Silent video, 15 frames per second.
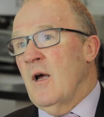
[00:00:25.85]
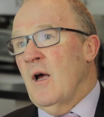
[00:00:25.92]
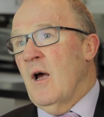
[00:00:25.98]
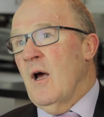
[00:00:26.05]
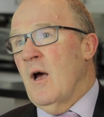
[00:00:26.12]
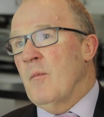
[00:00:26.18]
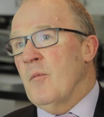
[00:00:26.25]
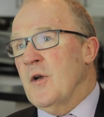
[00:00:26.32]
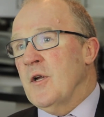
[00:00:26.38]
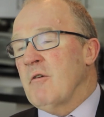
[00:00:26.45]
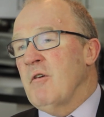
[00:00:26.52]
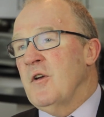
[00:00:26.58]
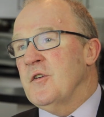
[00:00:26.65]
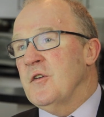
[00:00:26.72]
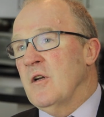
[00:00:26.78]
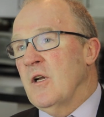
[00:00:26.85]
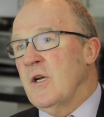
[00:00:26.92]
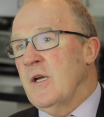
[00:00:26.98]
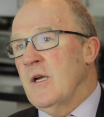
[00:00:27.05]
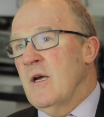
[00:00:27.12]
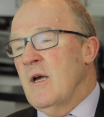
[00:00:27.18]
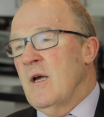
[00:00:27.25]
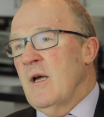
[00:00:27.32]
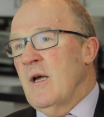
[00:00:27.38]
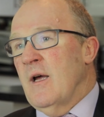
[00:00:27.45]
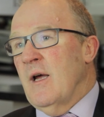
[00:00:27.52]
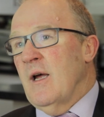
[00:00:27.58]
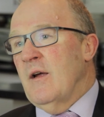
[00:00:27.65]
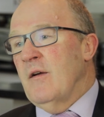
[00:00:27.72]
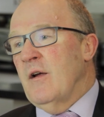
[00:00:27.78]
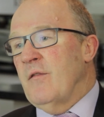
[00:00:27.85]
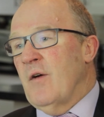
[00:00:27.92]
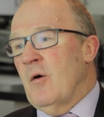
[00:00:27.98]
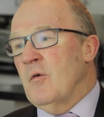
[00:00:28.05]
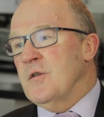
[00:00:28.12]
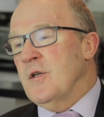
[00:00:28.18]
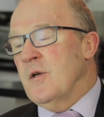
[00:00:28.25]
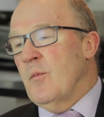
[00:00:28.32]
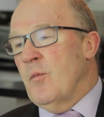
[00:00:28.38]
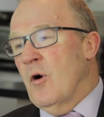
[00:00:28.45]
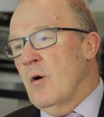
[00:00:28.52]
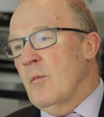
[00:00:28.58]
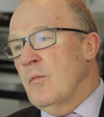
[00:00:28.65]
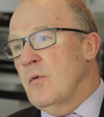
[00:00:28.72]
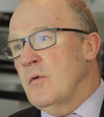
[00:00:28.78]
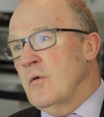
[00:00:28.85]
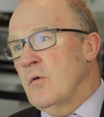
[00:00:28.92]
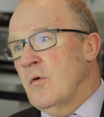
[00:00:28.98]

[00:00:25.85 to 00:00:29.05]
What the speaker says: But increasingly, if I was in a pub